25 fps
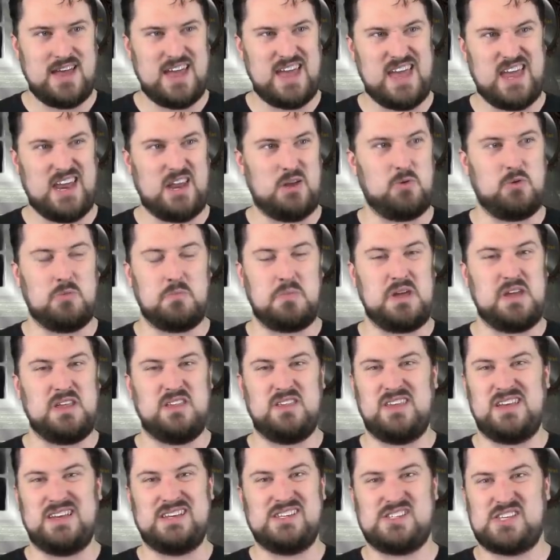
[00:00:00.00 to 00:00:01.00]
and it would be
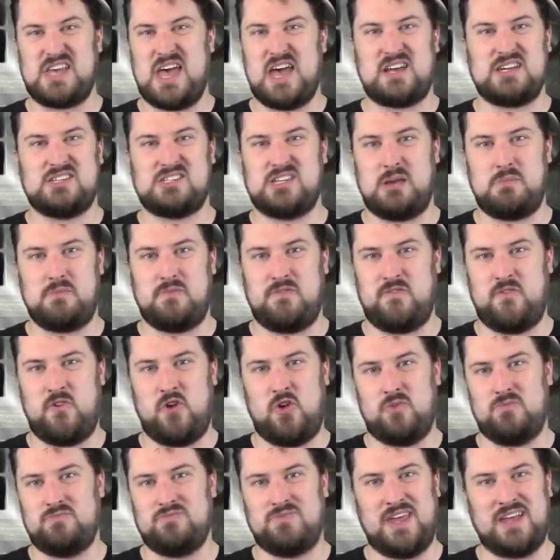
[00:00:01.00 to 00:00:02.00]
the exact same
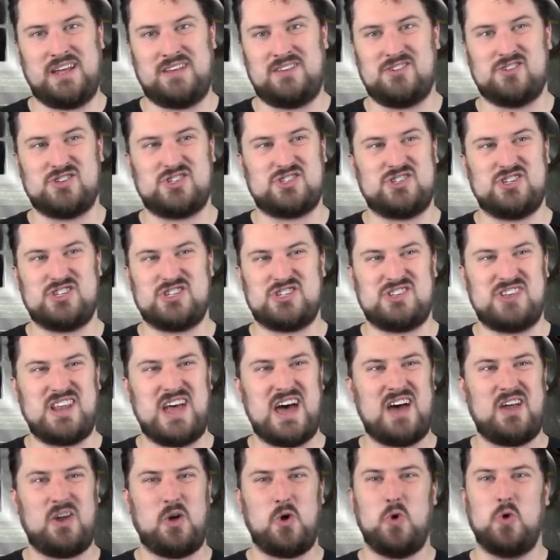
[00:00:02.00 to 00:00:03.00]
film. Like, there's just
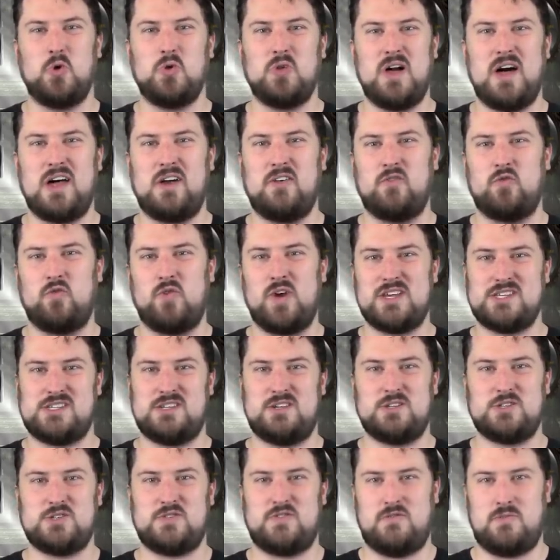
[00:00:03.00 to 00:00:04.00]
not a whole lot of
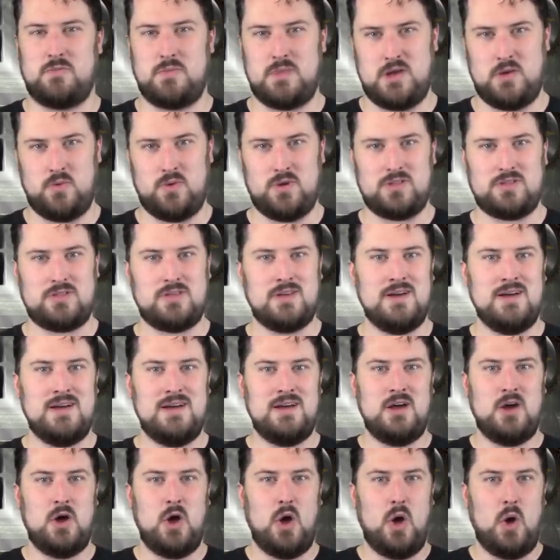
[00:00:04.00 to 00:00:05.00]
resonance for me with
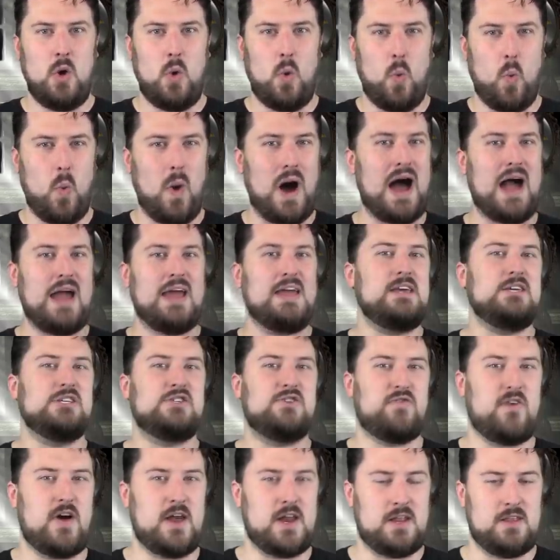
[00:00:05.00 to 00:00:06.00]
why he's
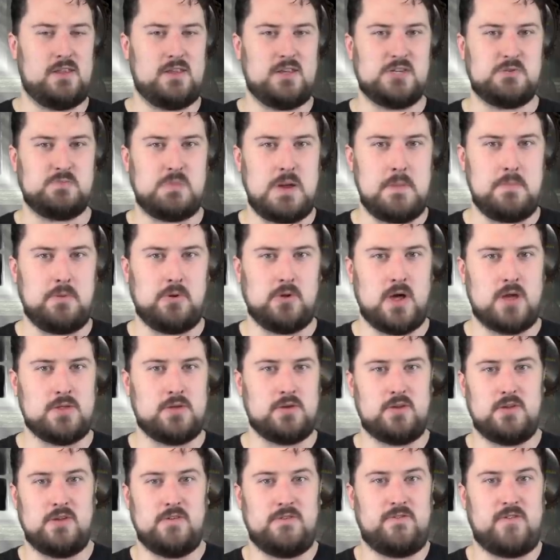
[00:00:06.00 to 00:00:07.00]
fighting these people,
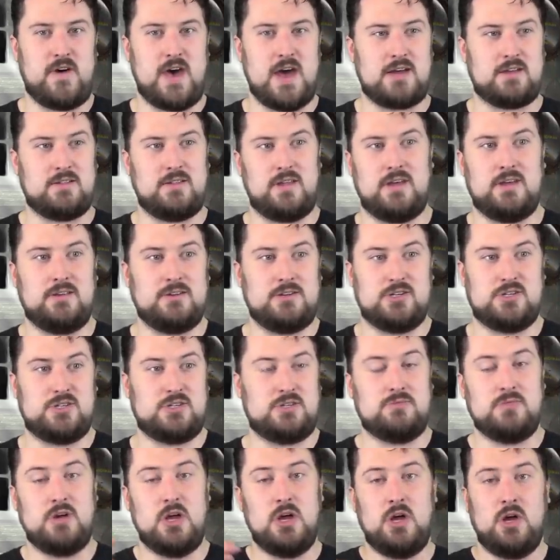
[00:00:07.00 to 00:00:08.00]
other than the fact that just,
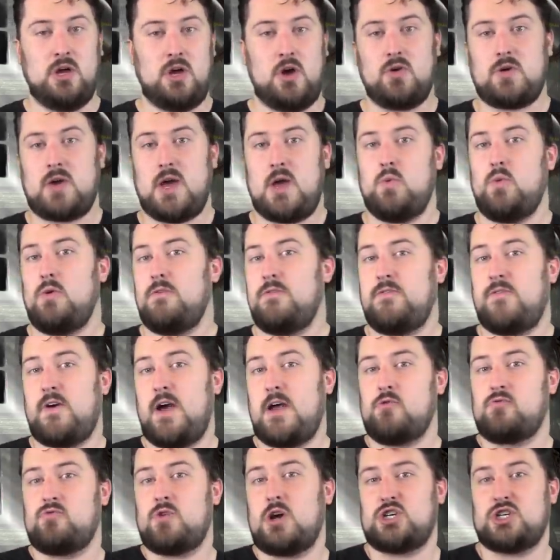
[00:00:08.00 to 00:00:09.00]
okay, we'll
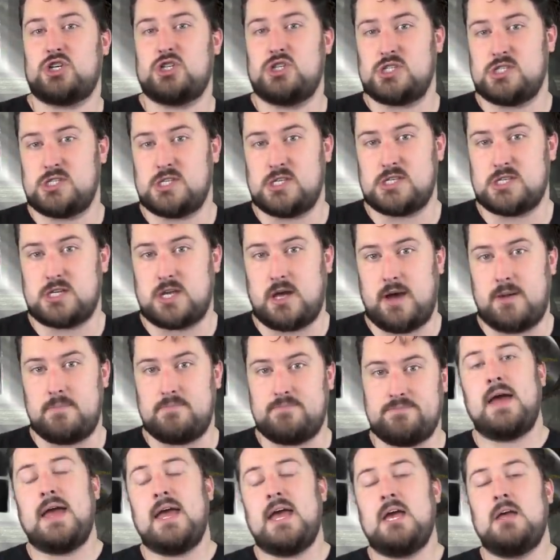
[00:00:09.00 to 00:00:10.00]
fight Russians this time.
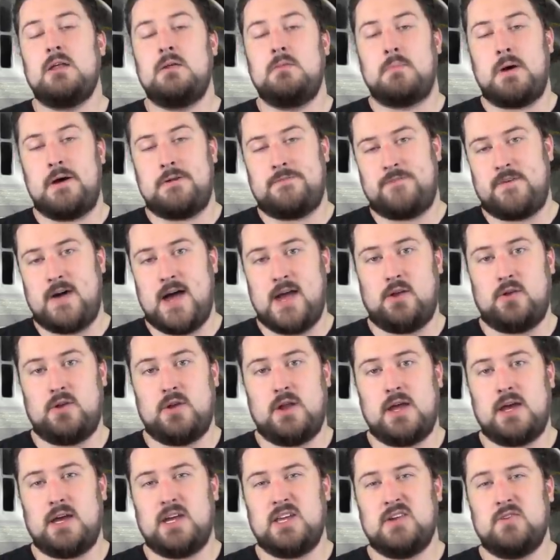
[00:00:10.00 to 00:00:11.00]
And my final
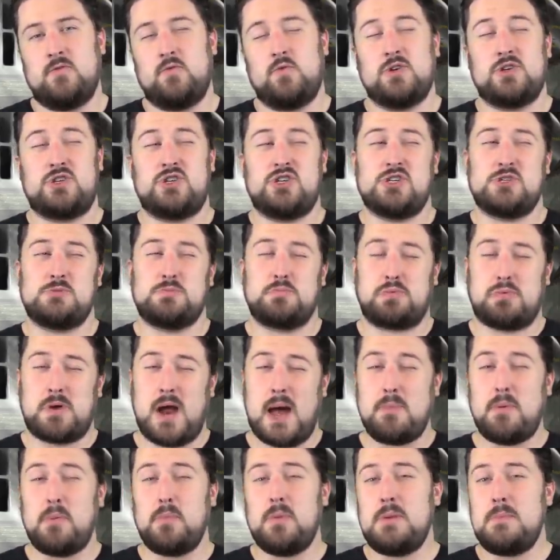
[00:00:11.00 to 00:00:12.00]
negative, which is
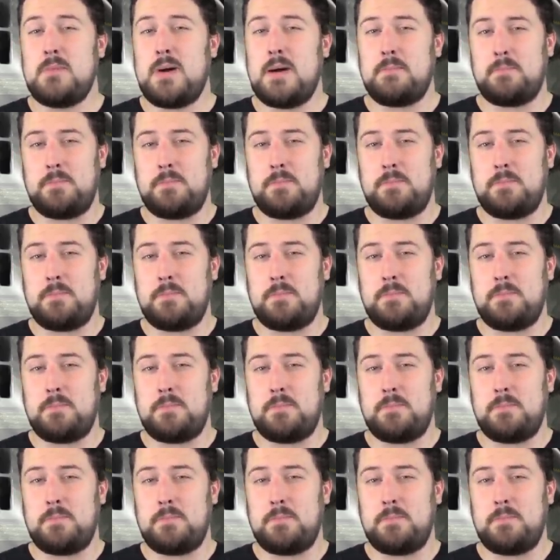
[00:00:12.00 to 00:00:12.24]
probably my